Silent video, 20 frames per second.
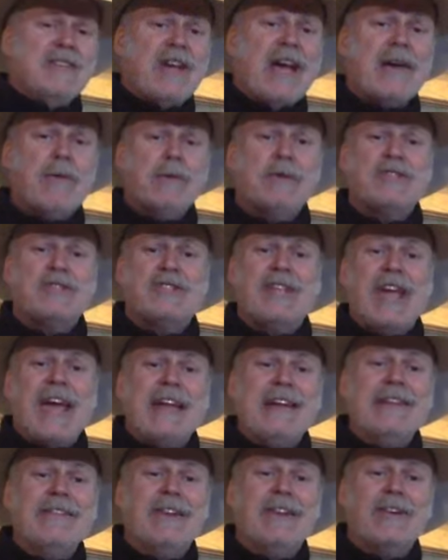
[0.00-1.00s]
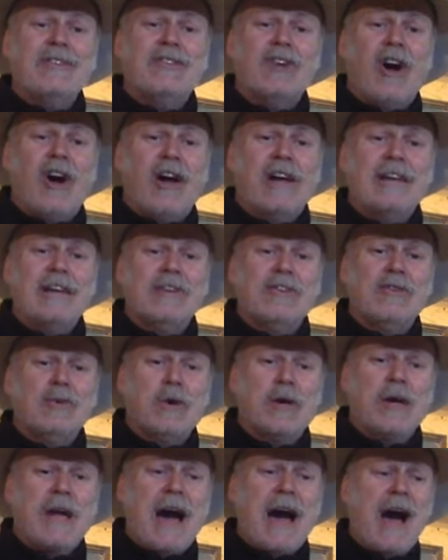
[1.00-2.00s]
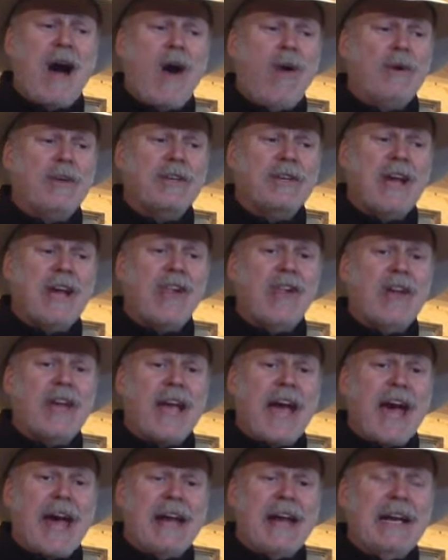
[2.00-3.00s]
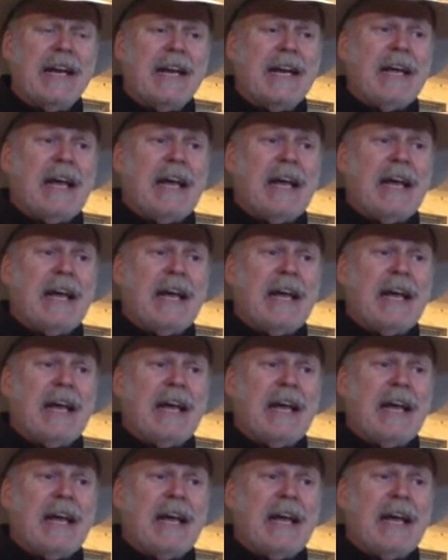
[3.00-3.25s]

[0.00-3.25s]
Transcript: Jack was standing there talking to a cow and yelling at it.